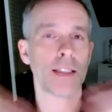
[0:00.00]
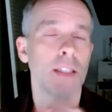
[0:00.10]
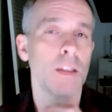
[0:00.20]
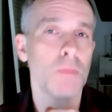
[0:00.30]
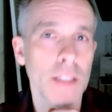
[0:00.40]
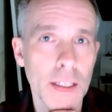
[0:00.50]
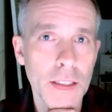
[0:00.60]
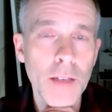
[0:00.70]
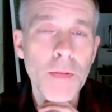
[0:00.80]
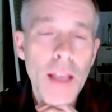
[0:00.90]
the
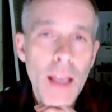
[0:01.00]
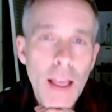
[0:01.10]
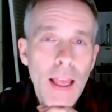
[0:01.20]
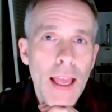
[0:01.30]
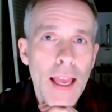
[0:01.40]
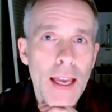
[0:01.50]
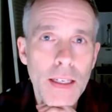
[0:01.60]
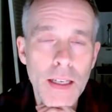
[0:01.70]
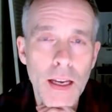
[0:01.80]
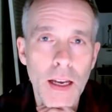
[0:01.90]
placenta.
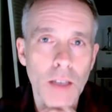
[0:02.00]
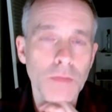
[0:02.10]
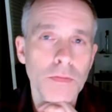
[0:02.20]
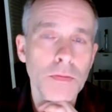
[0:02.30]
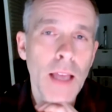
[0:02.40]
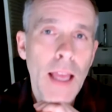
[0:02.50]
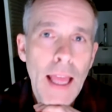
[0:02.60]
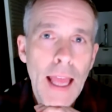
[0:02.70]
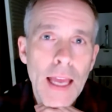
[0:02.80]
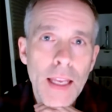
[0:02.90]
And
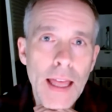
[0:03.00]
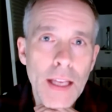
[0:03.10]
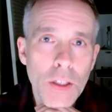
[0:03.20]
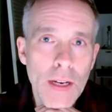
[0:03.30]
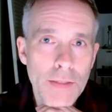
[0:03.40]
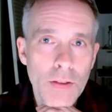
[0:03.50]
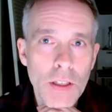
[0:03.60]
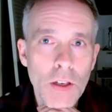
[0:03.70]
that transfer is going to